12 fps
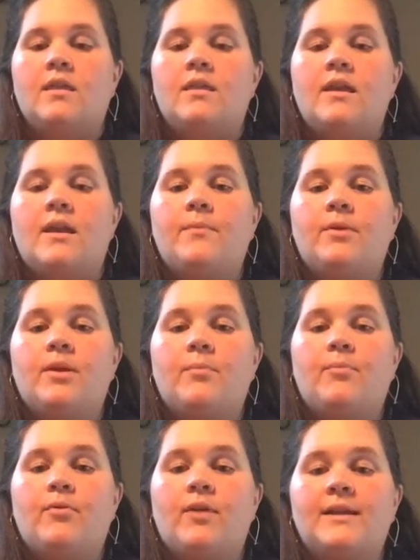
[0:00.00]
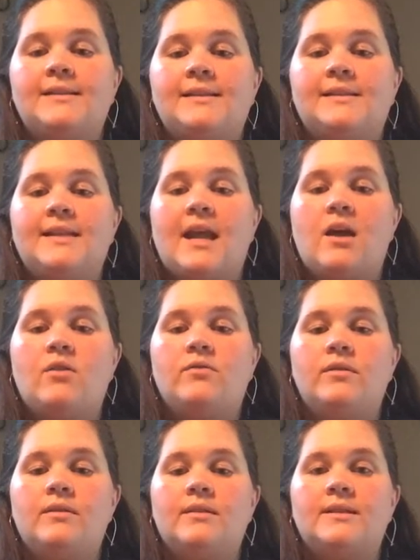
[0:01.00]
Then I'm going to press
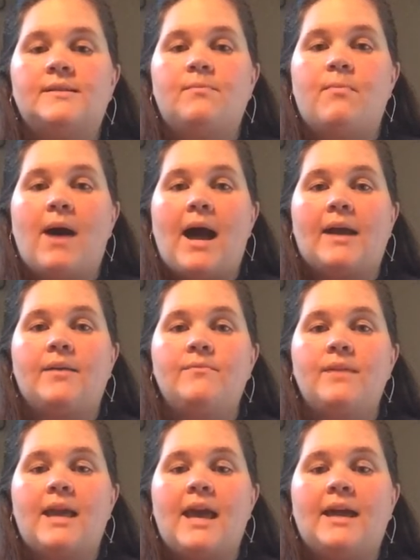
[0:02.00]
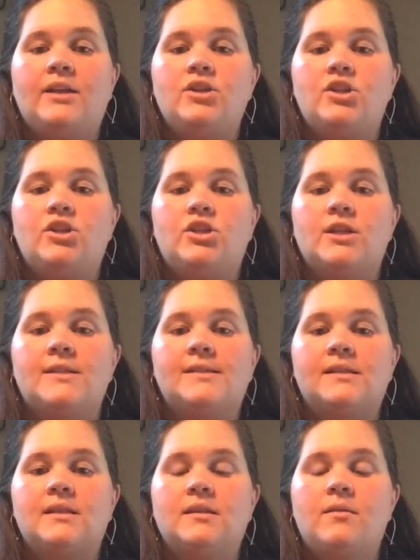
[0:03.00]
down this bottom edge
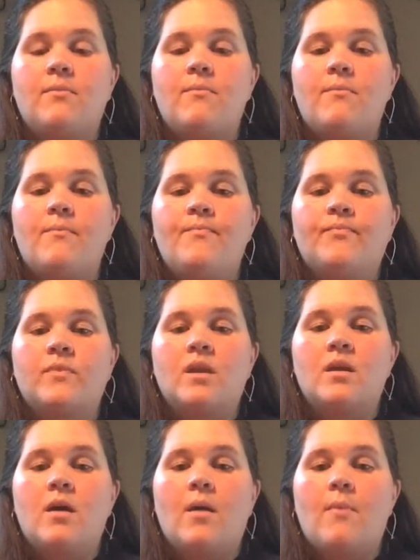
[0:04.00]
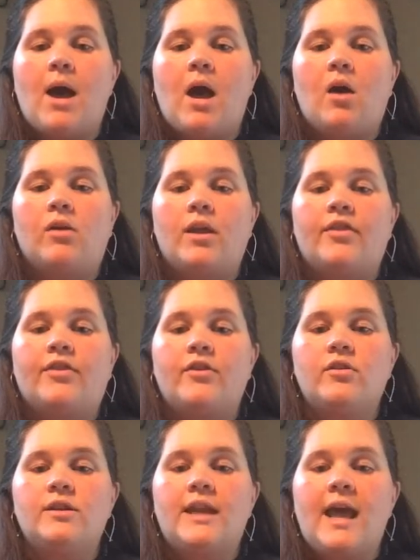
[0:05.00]
just about a
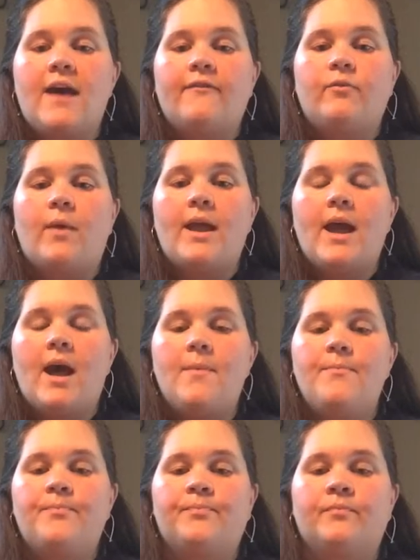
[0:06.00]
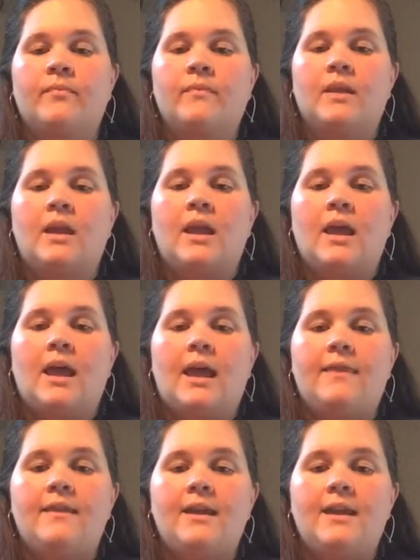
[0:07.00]
third to halfway up.
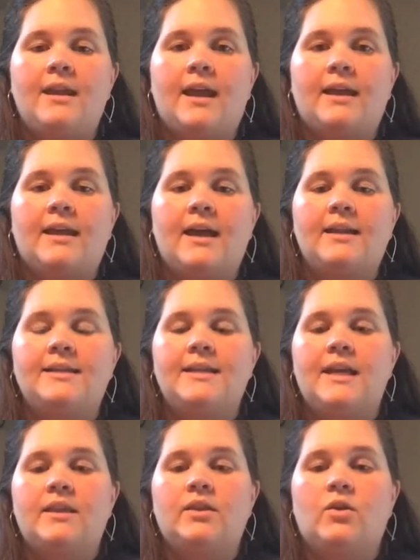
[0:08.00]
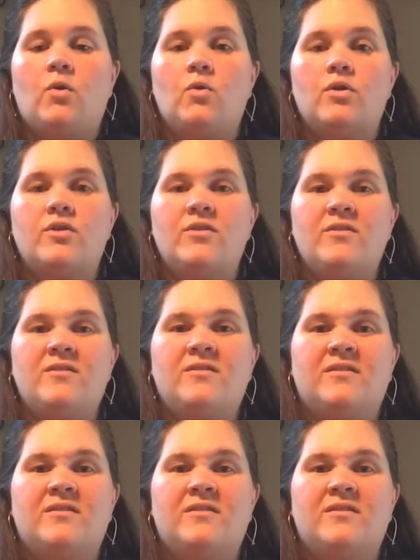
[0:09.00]
And then I kind of take the corner,